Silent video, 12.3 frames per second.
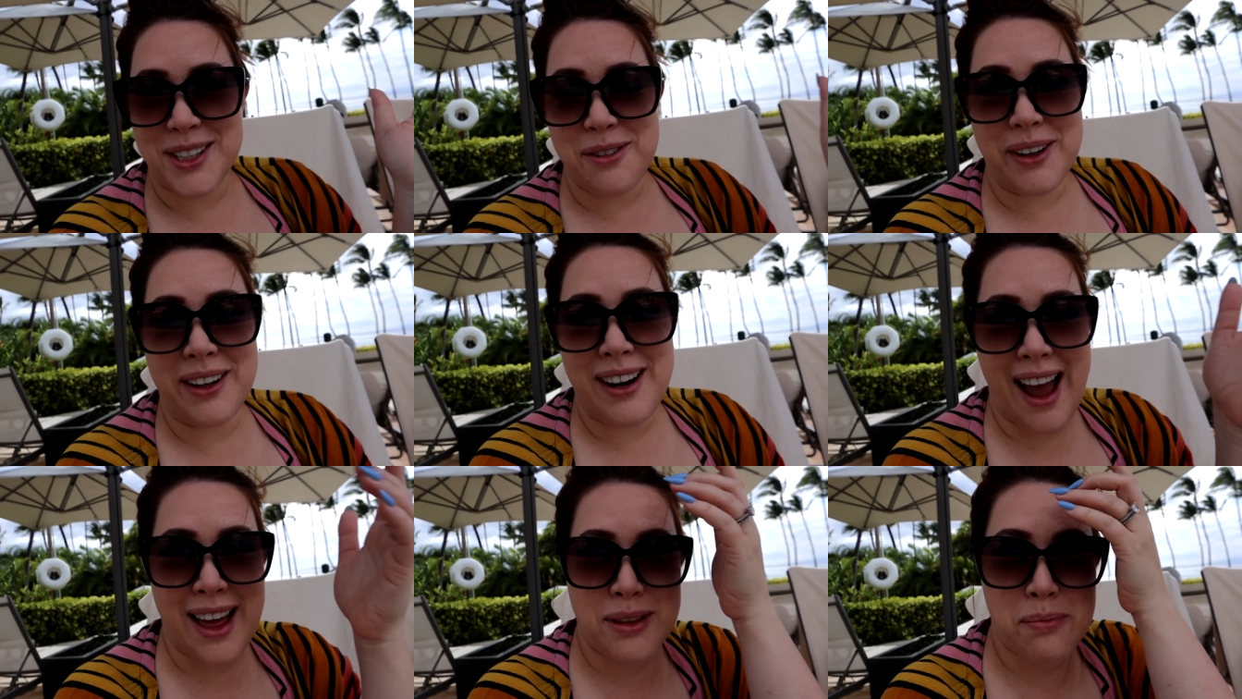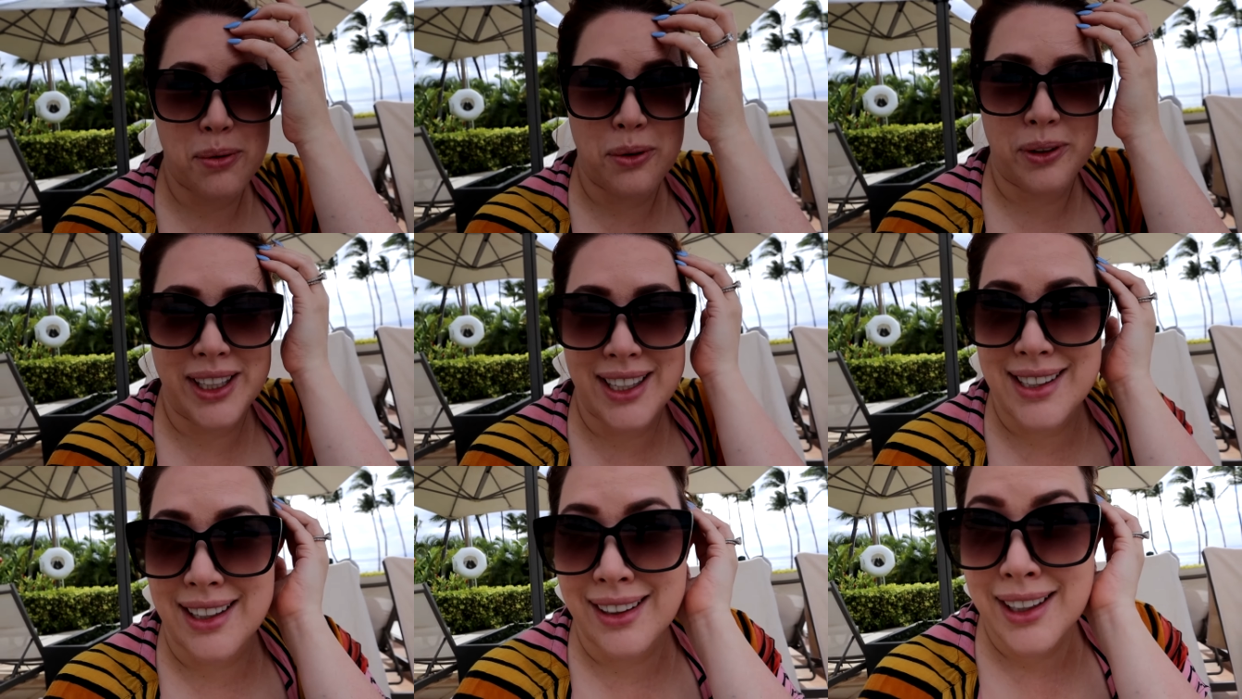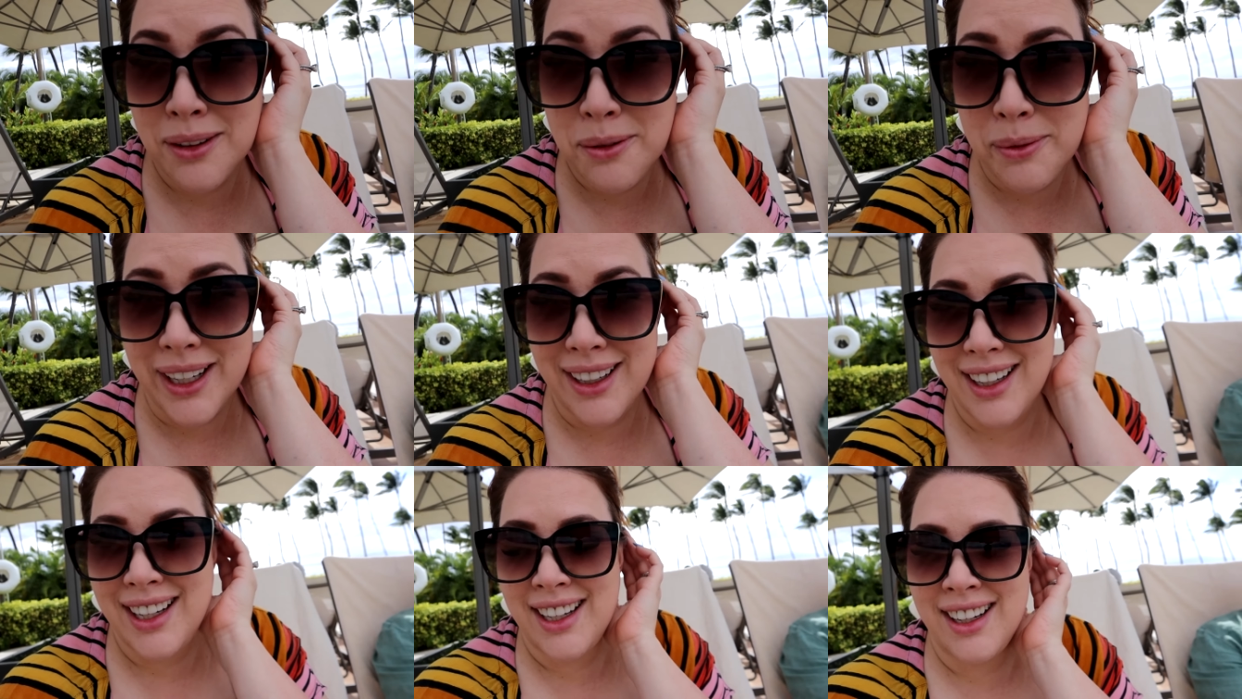so we're at the pool. It is a little
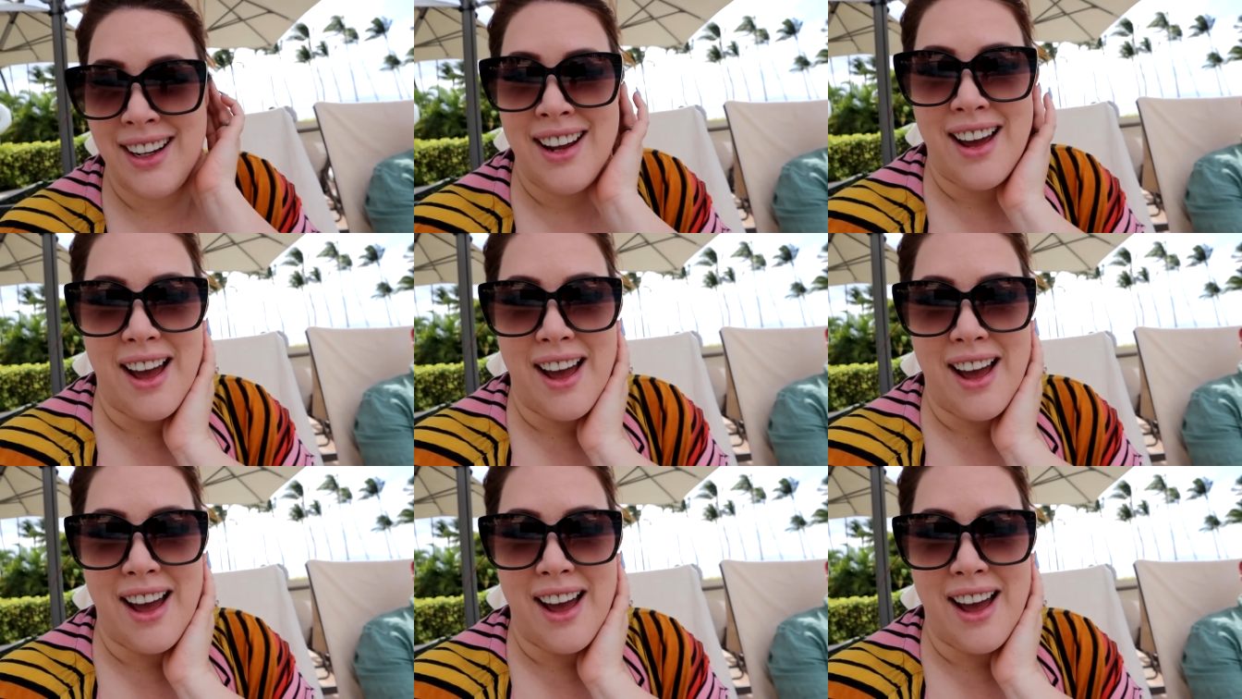windy.